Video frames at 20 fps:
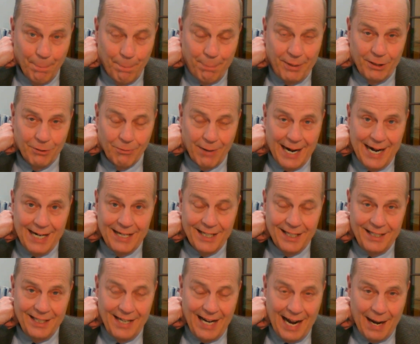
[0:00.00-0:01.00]

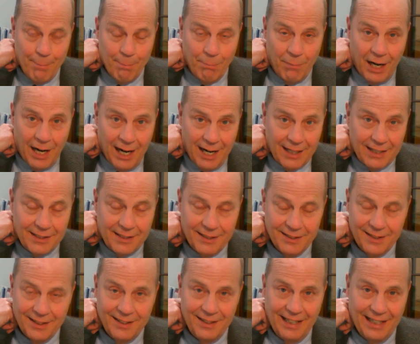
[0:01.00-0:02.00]
berated and mocked
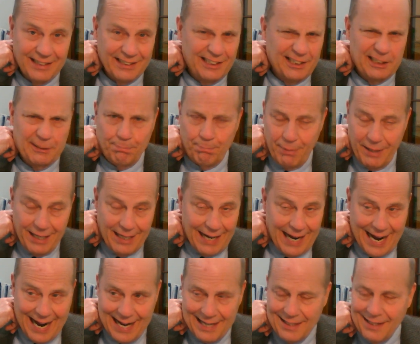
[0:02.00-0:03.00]
and spit
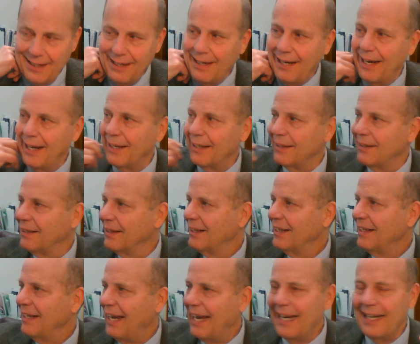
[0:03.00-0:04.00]
at and,
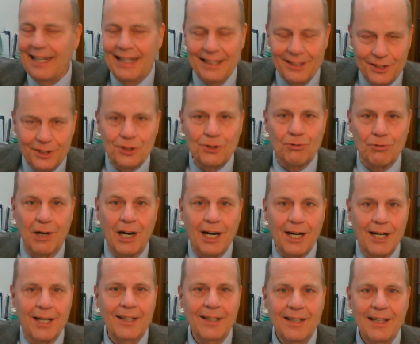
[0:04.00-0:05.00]
and
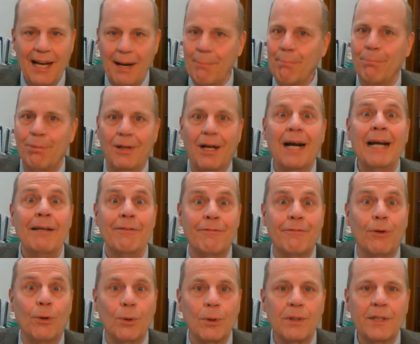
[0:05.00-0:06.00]
struck and
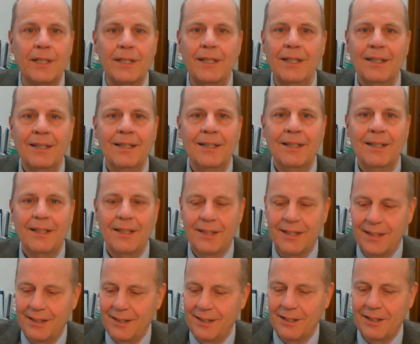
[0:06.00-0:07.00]
blindfolded
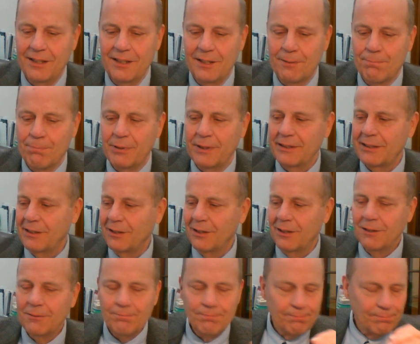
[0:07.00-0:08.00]
the, the
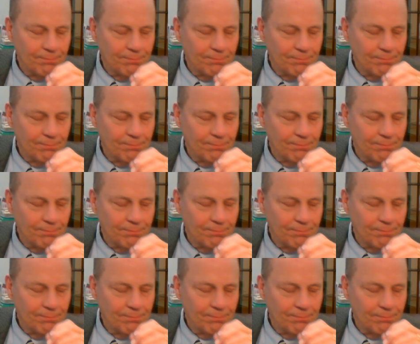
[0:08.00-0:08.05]
prisoner.